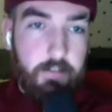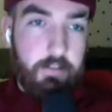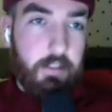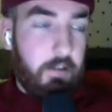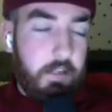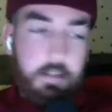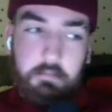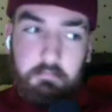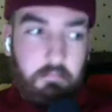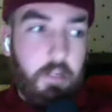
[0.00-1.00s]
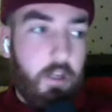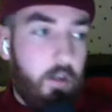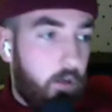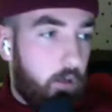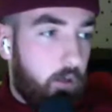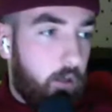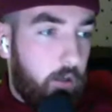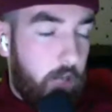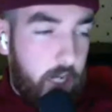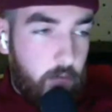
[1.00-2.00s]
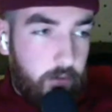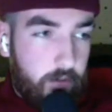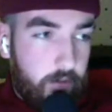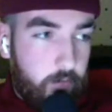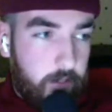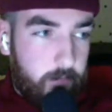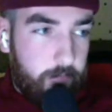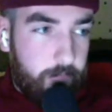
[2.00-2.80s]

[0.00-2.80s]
So he wants to win.